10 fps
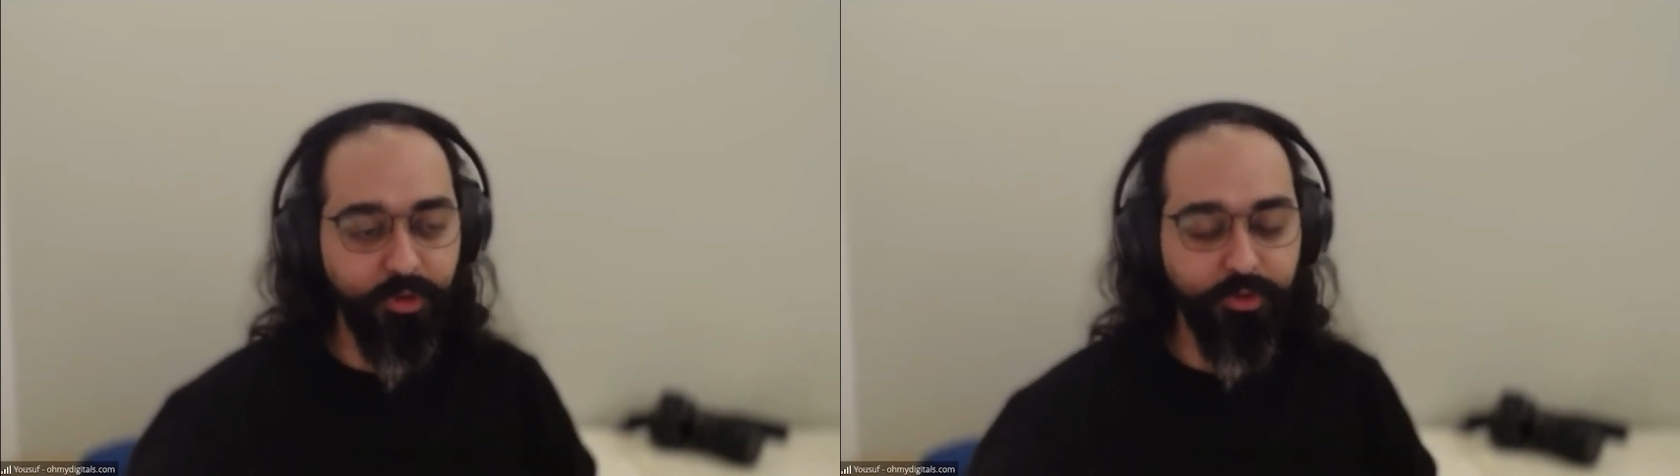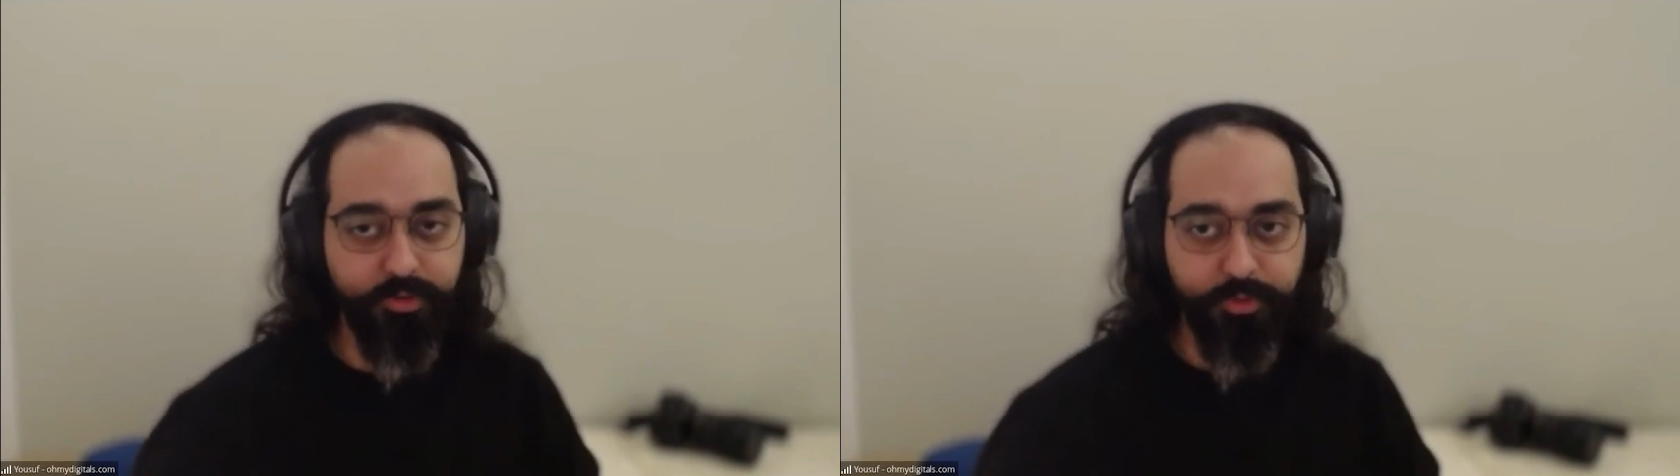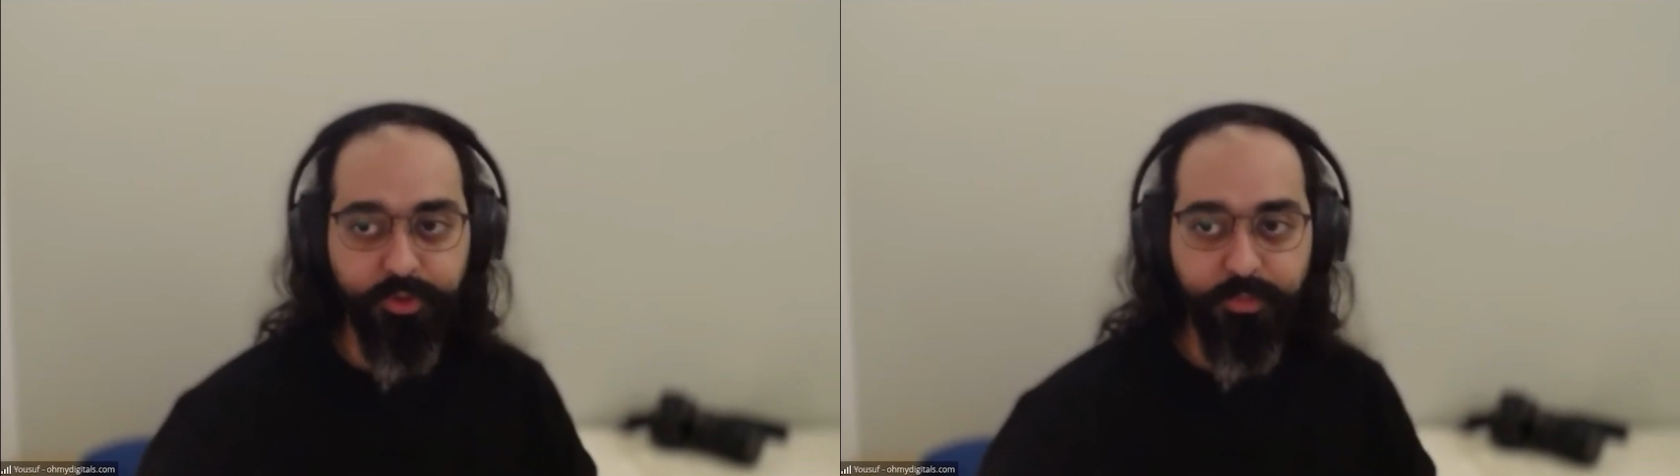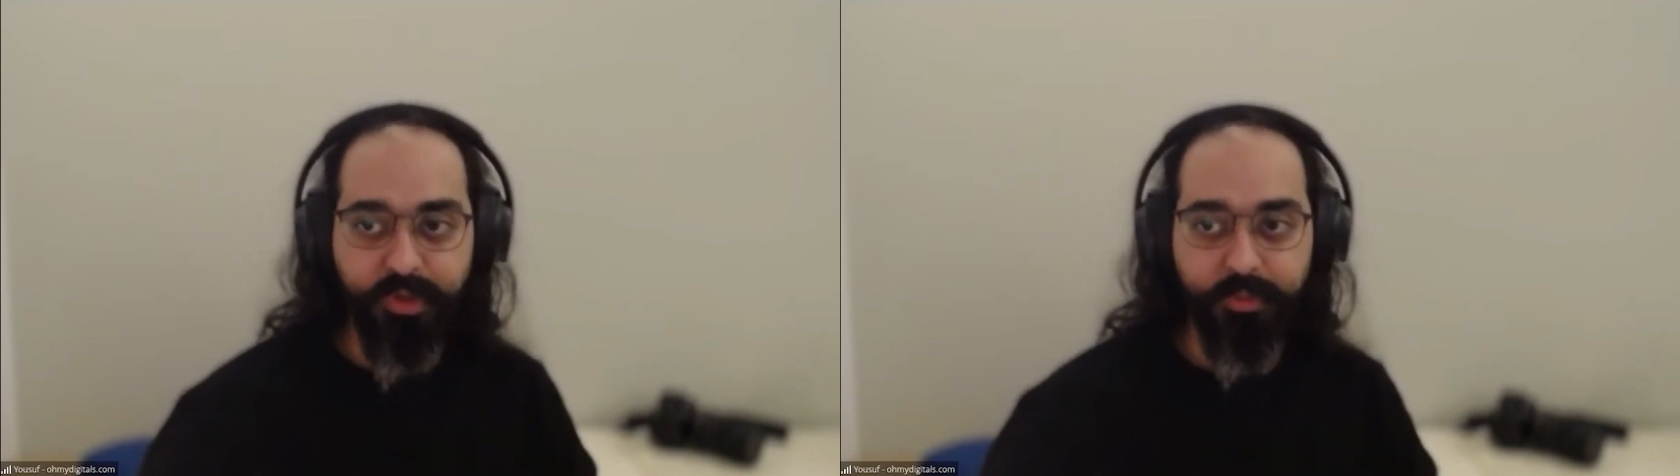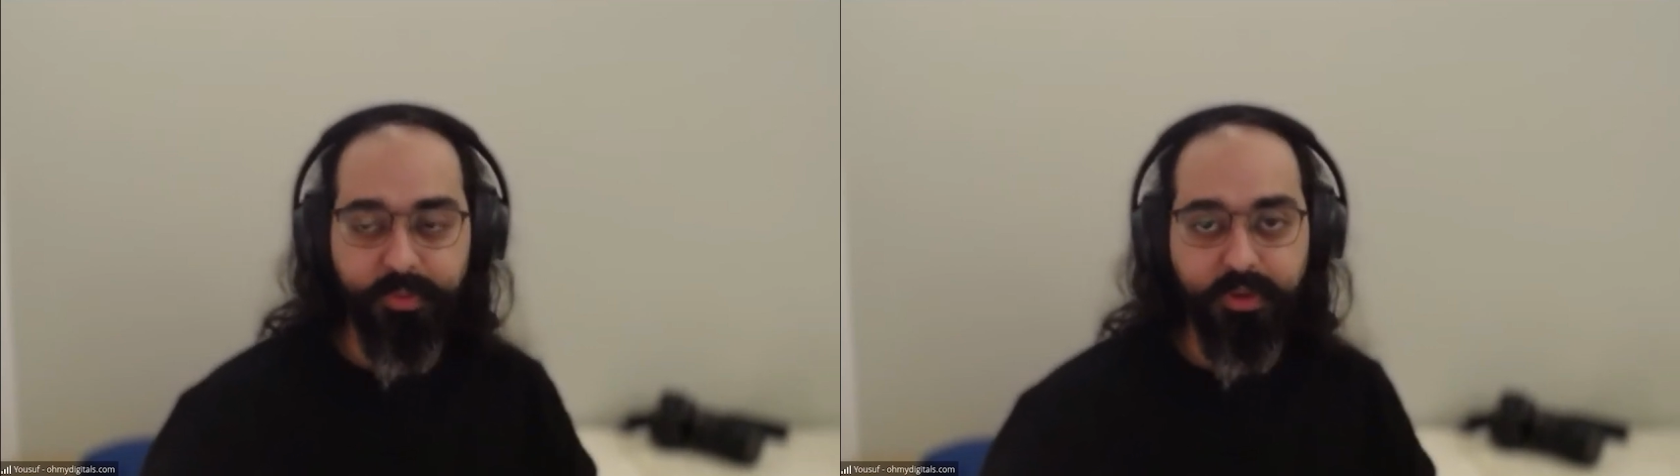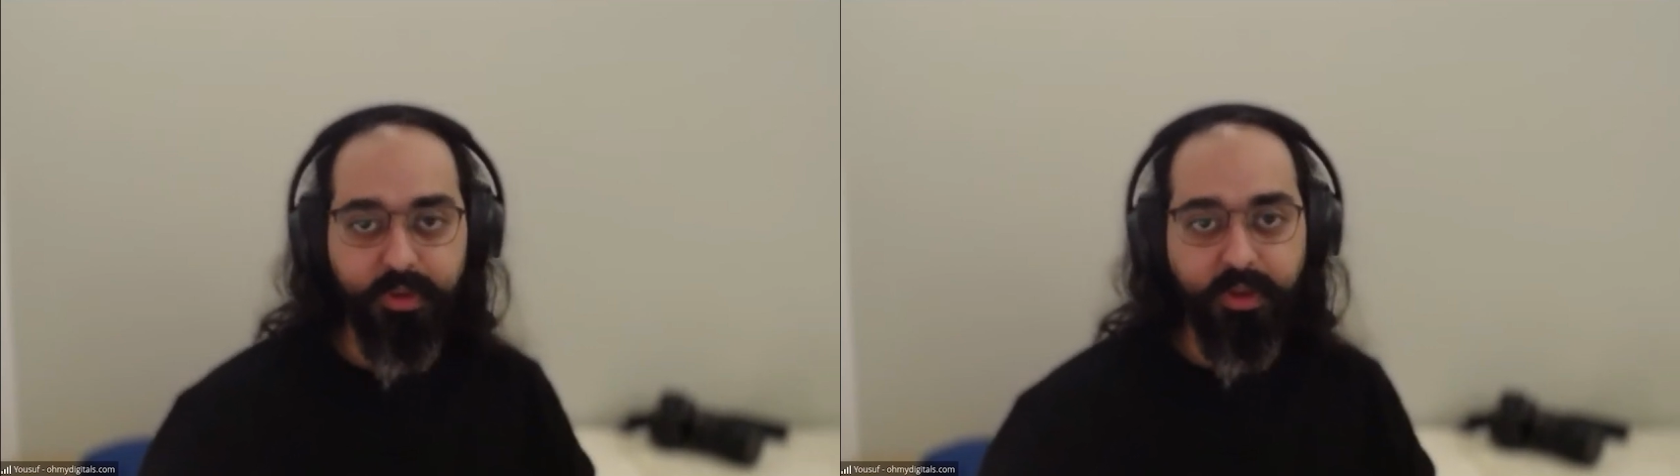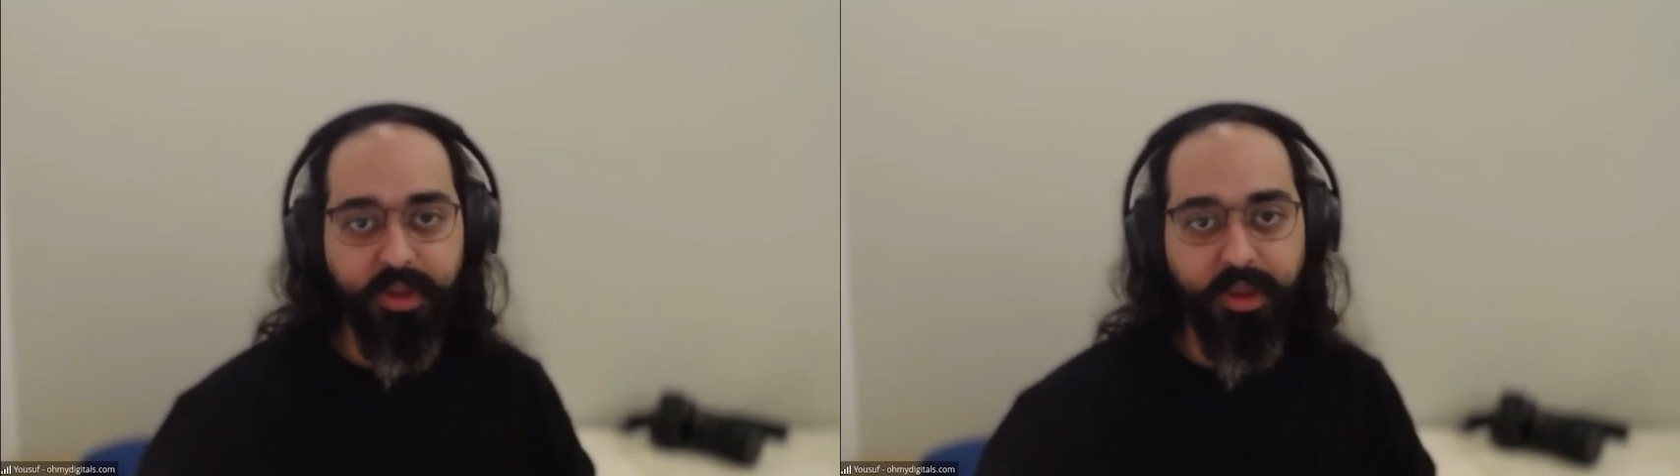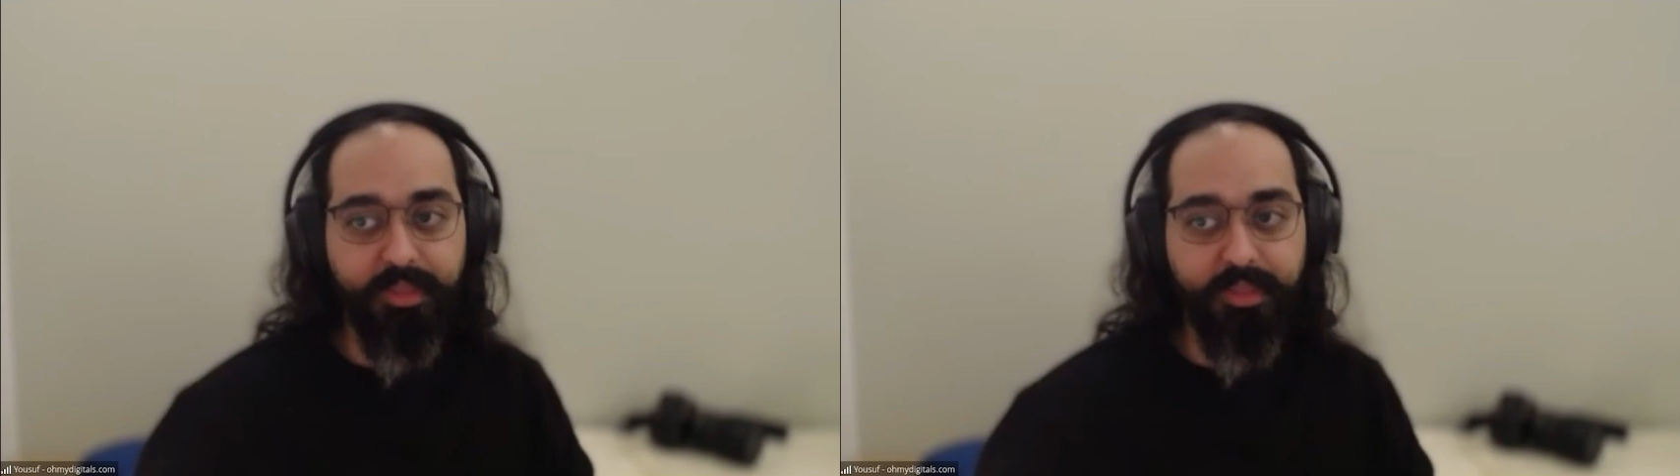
something on the roadmap,